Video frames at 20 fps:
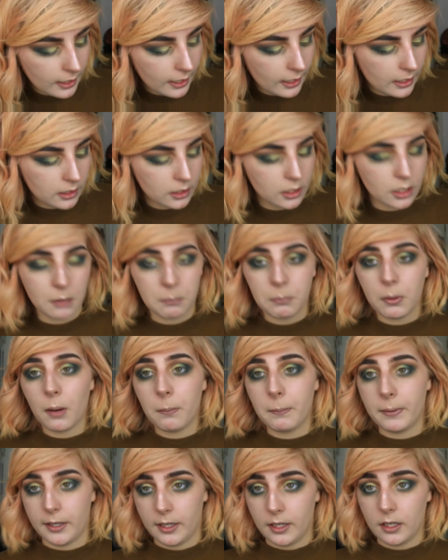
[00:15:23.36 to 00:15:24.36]
and I'm going to
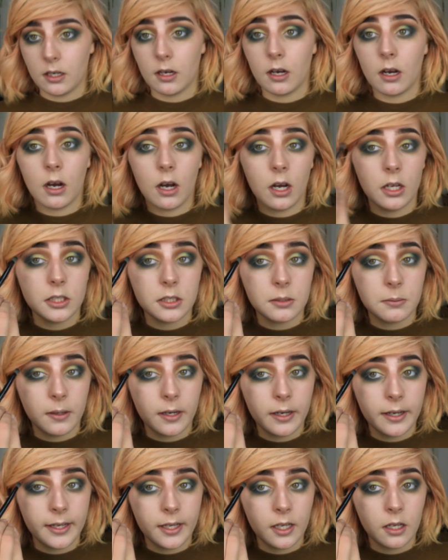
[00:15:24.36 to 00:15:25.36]
pop it under
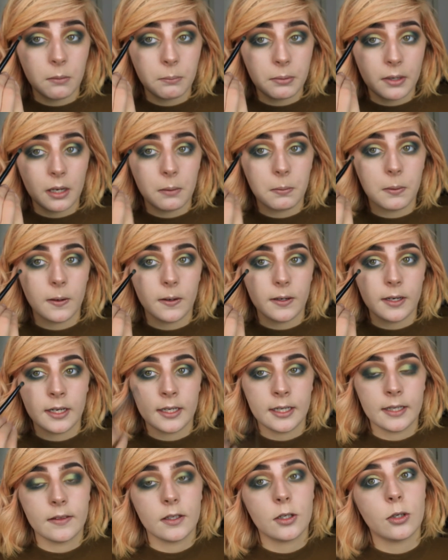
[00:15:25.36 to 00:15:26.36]
my brow bone
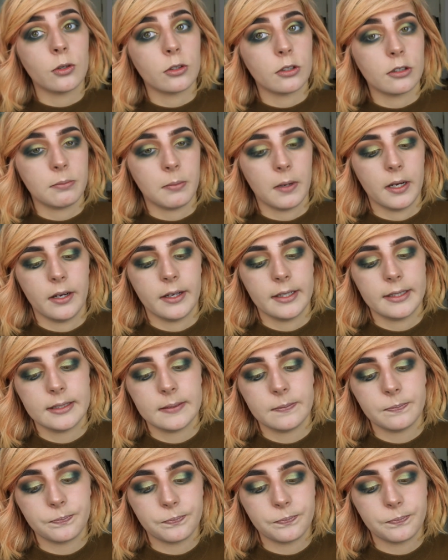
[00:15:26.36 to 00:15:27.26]
and in the corner of my eyes.